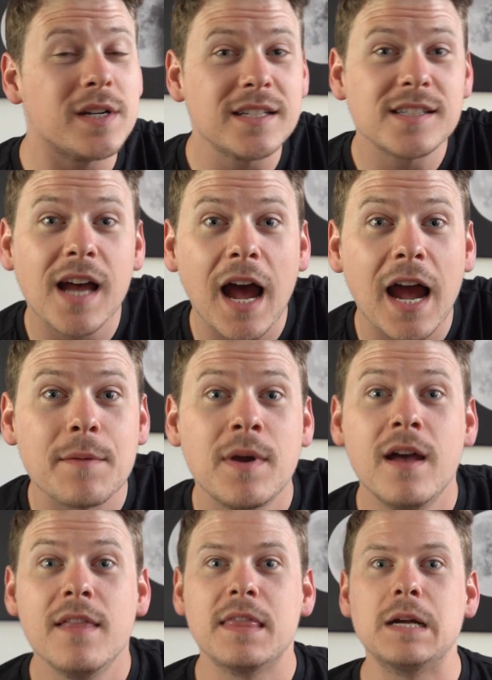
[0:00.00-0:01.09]
it in time,
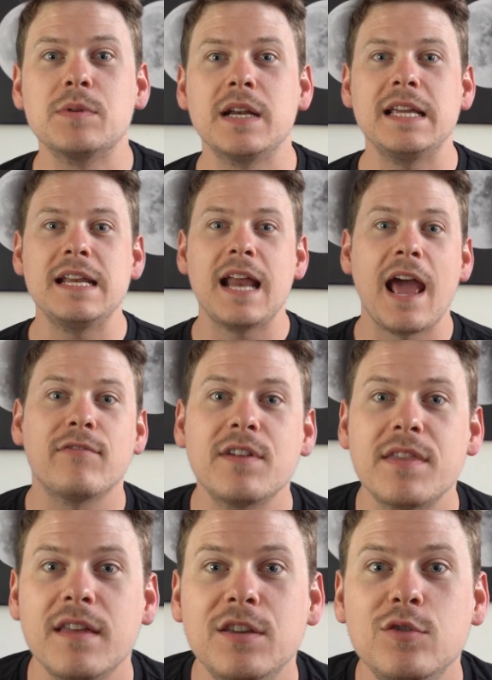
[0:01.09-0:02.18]
then I'm gonna eat
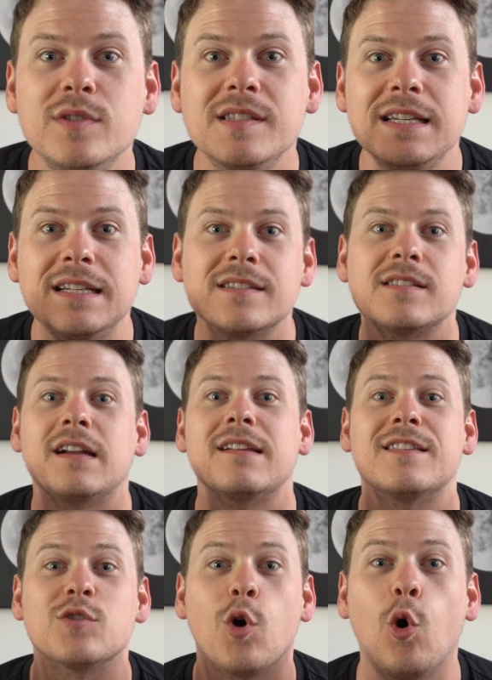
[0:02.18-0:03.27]
everything you see inside of
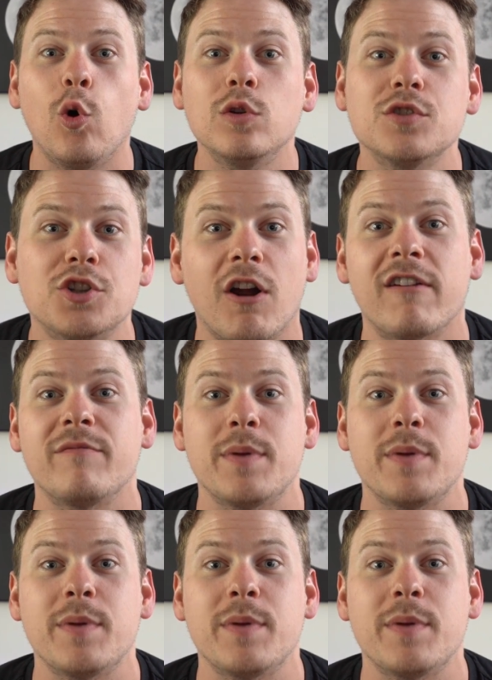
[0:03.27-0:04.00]
this old jar of